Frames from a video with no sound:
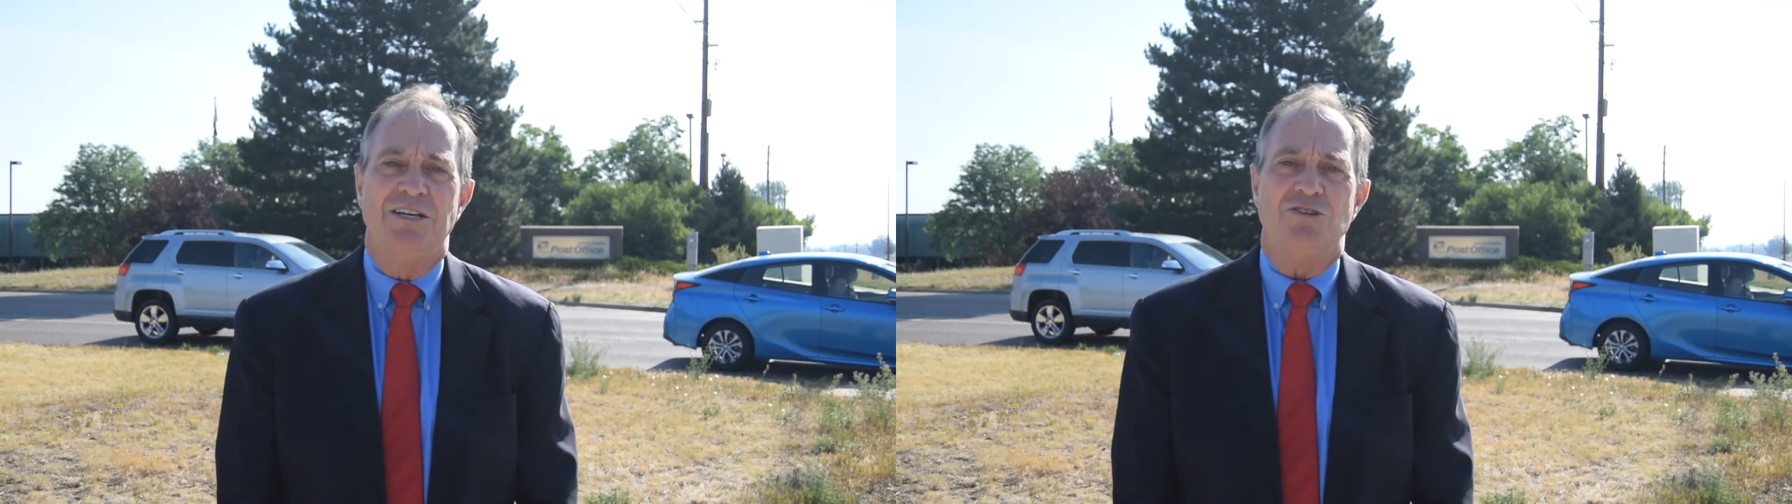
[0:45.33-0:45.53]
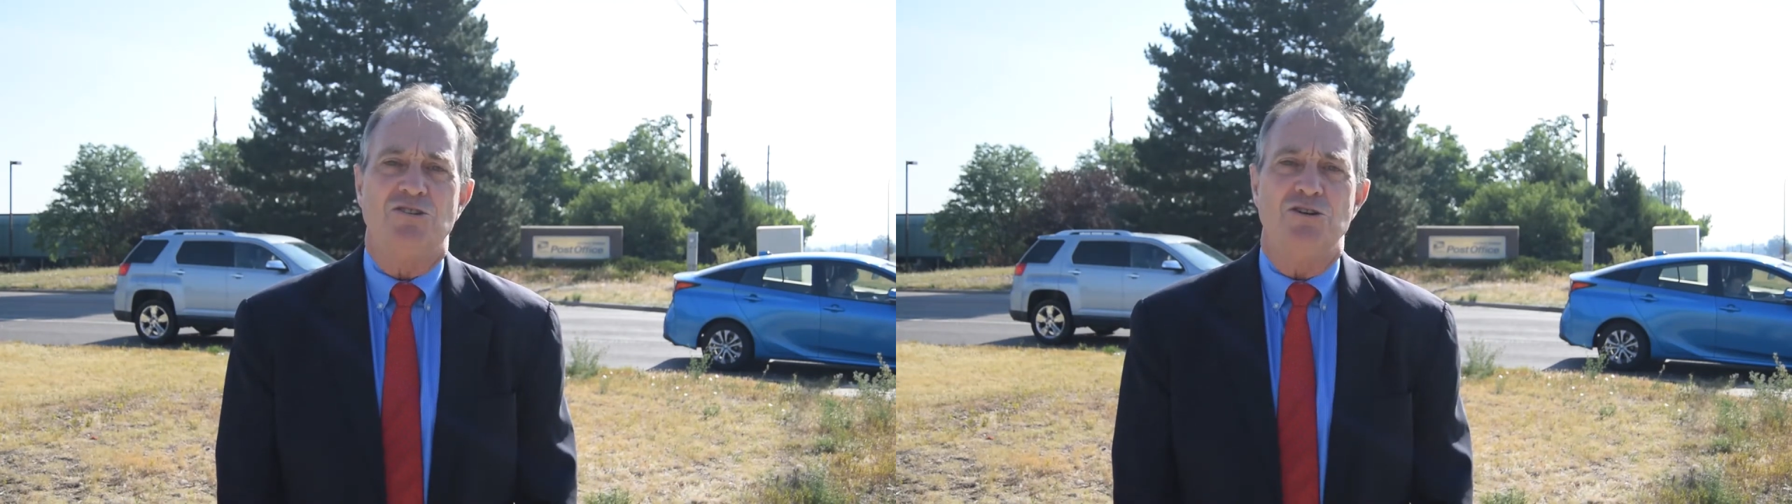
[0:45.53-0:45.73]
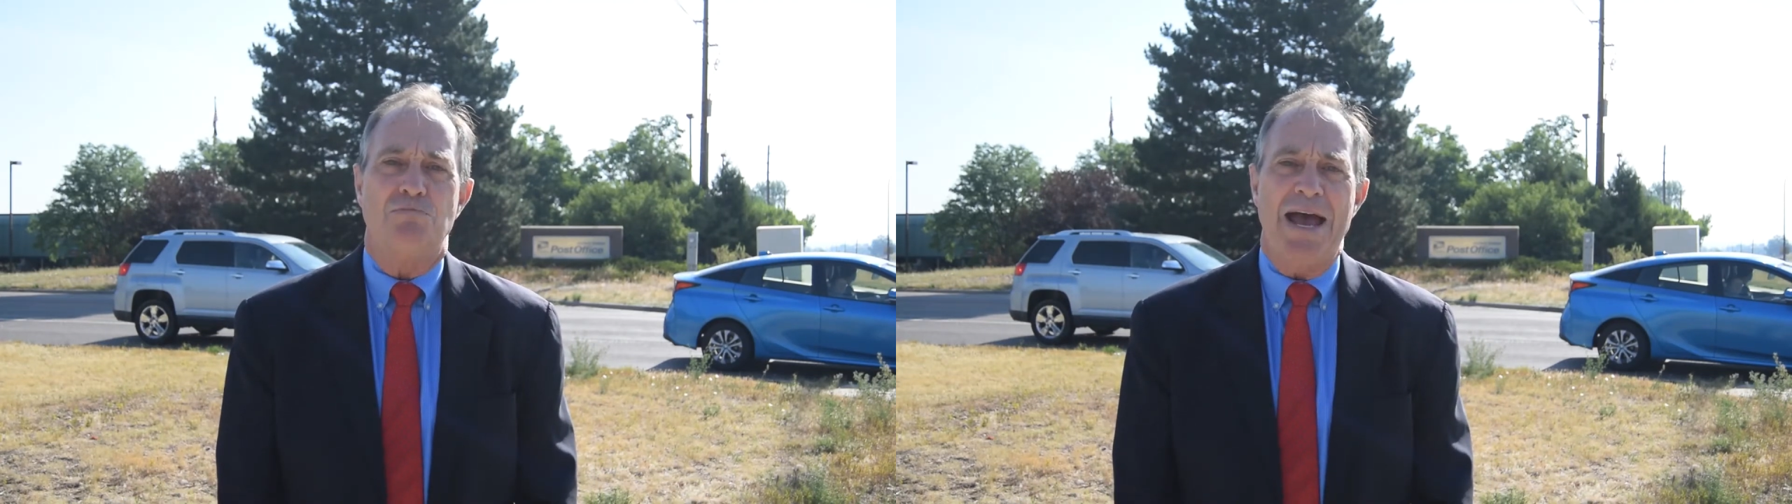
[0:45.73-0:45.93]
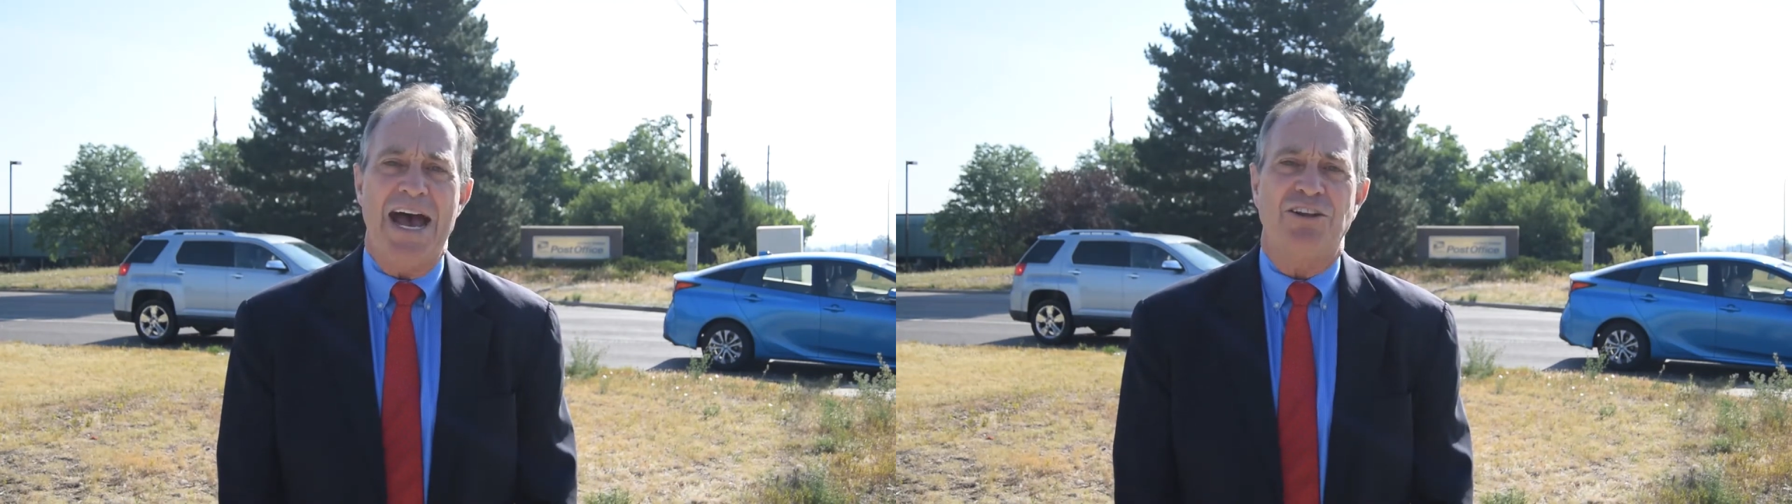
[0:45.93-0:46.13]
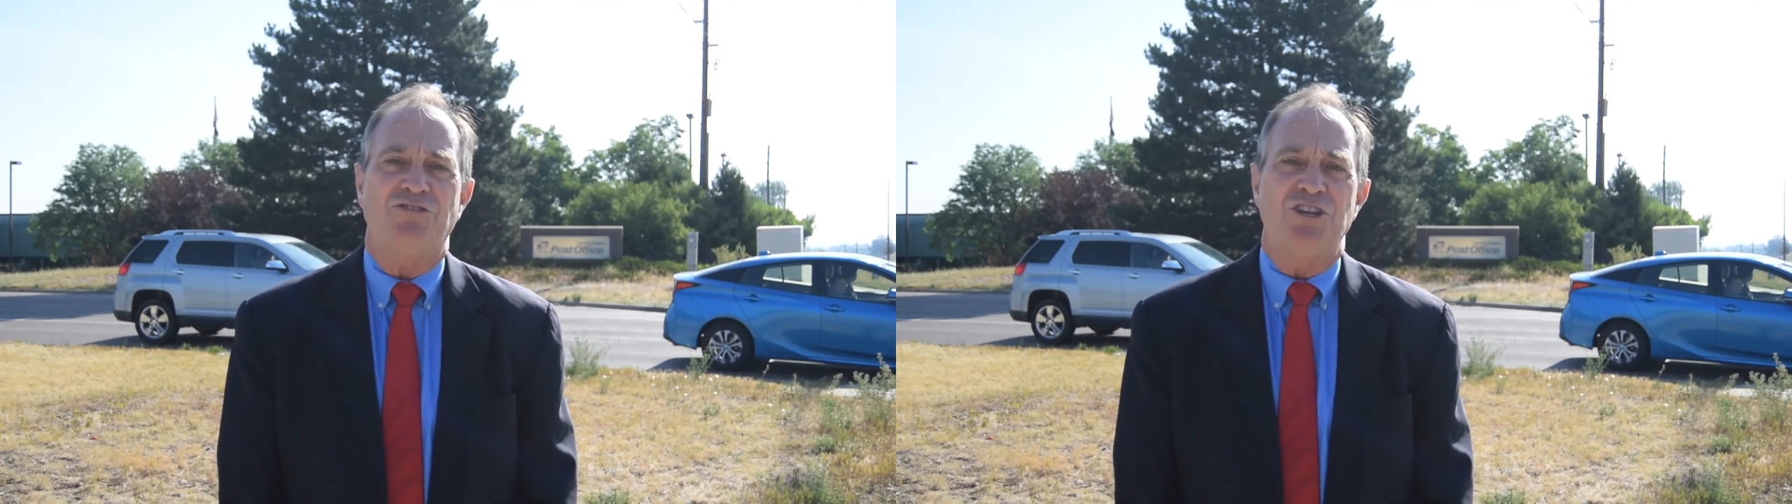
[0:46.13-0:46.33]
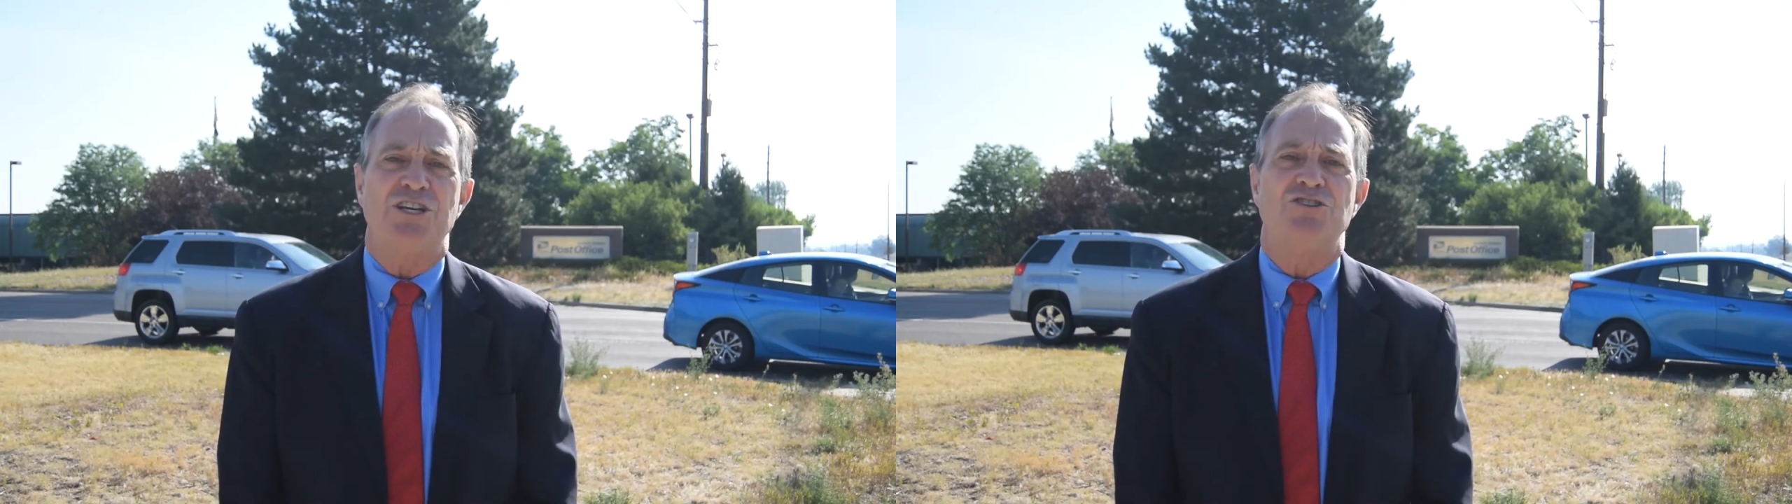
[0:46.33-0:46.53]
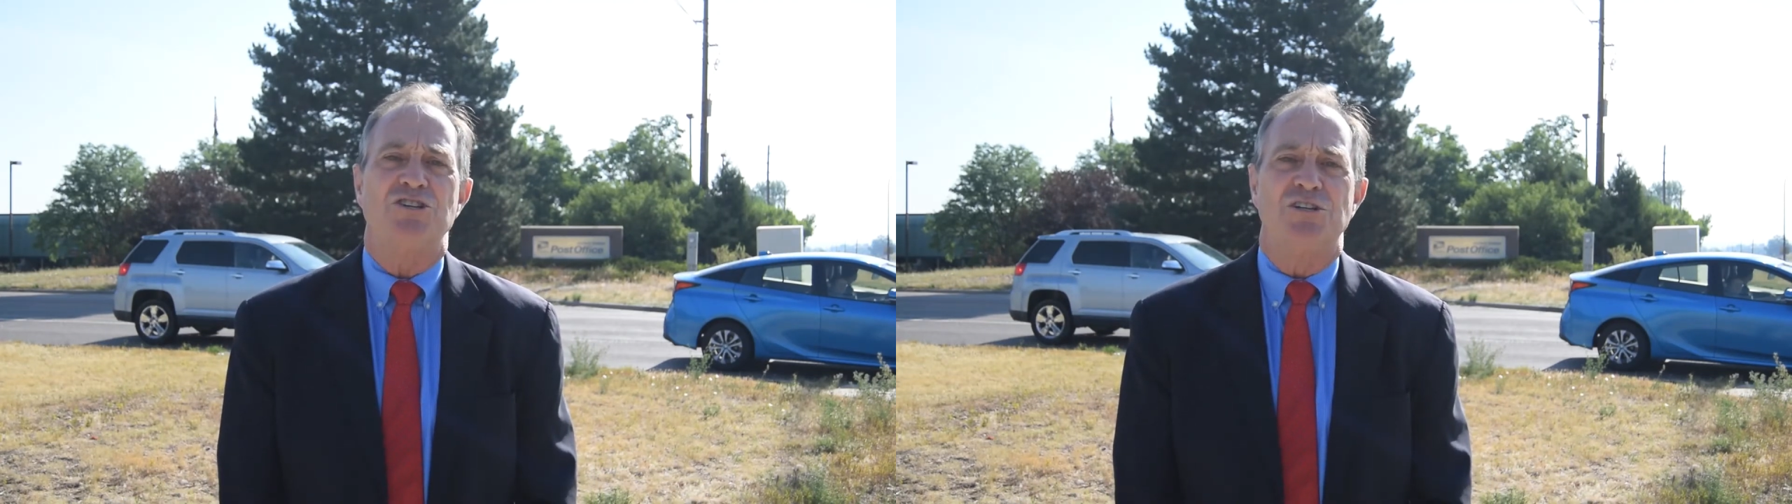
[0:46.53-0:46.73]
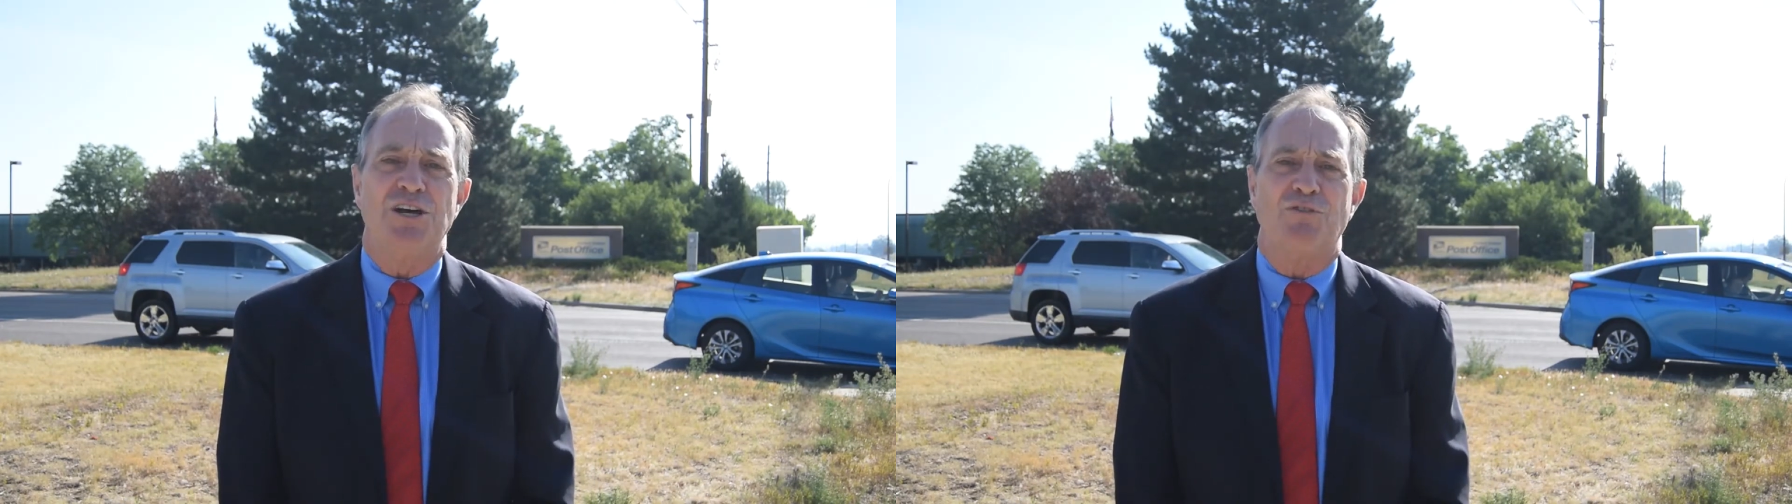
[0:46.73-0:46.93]
to pass the
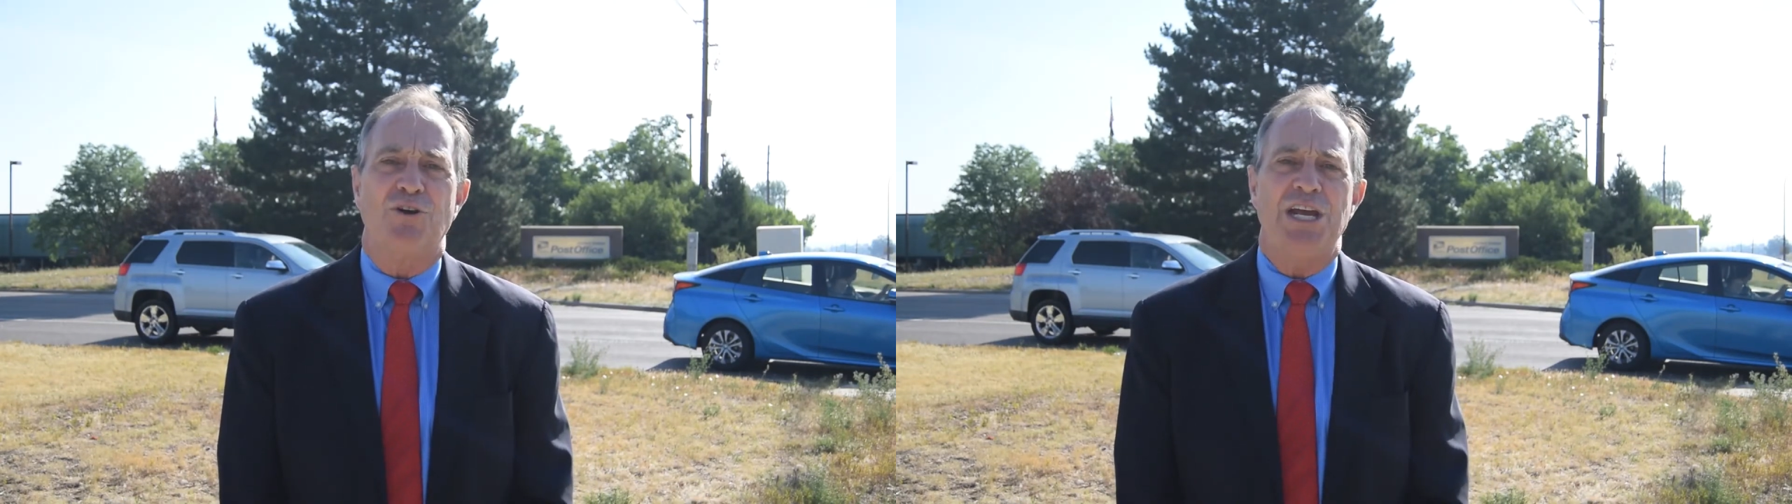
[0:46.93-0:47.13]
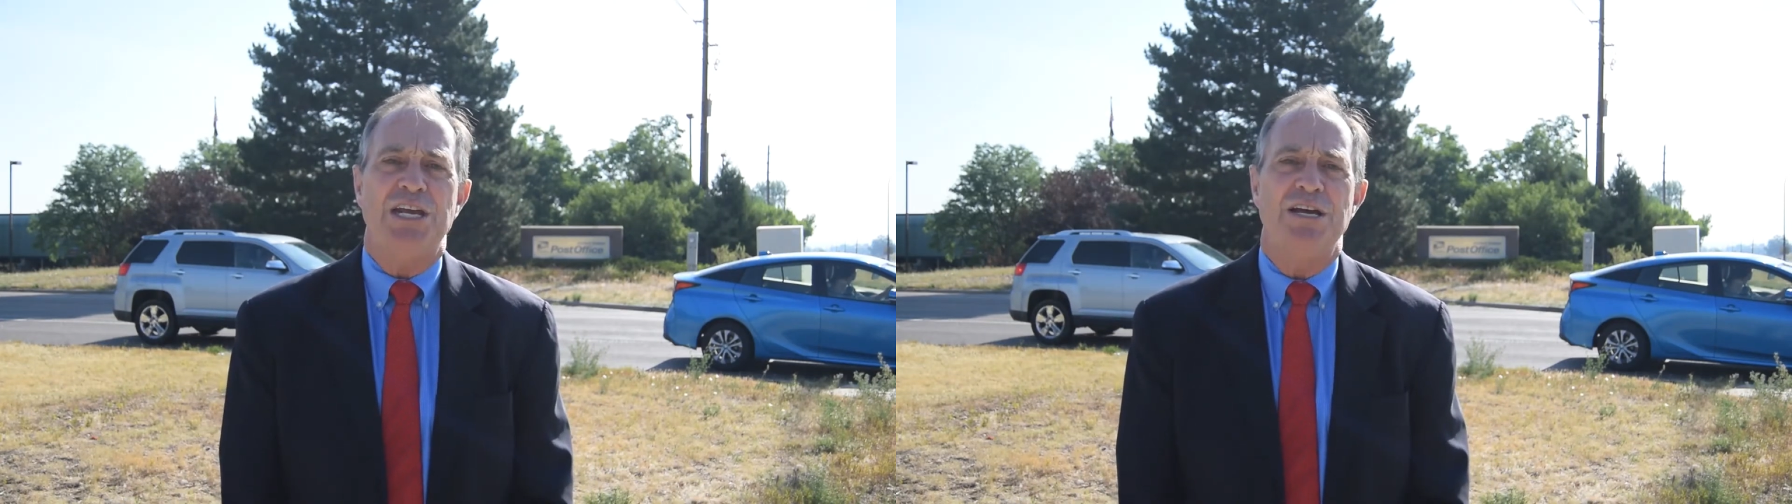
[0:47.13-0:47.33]
Delivery